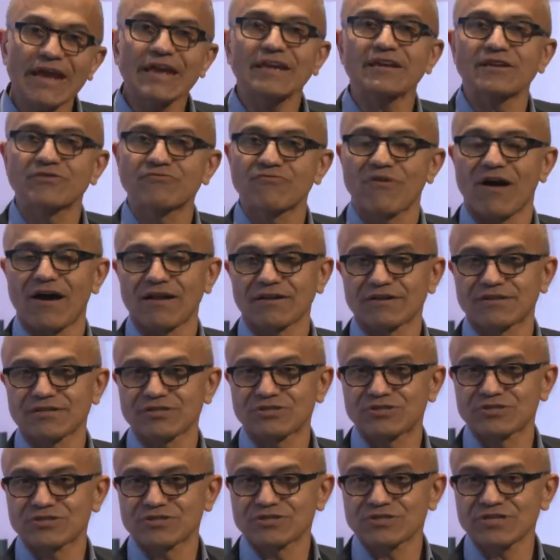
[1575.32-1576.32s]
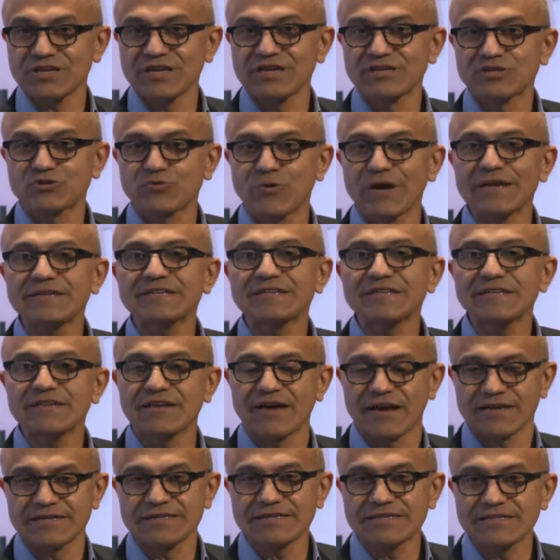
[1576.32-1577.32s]
advantages in
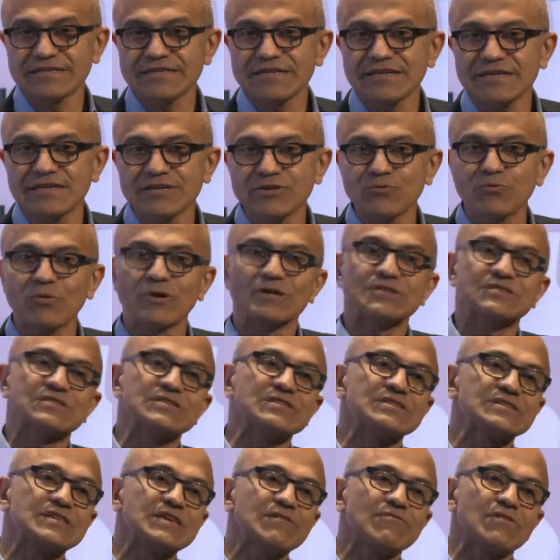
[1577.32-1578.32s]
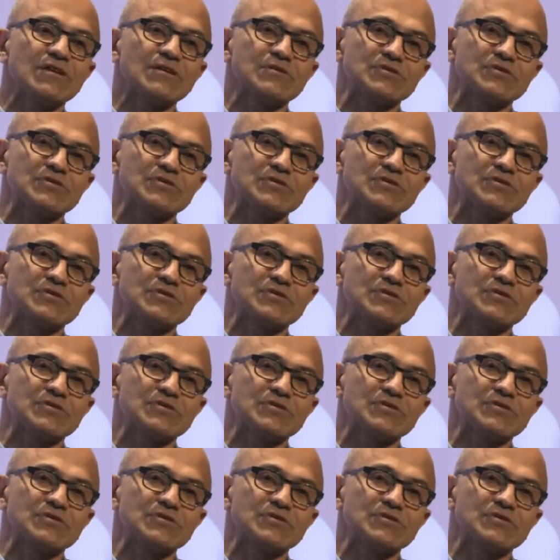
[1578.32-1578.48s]
2019 versus even,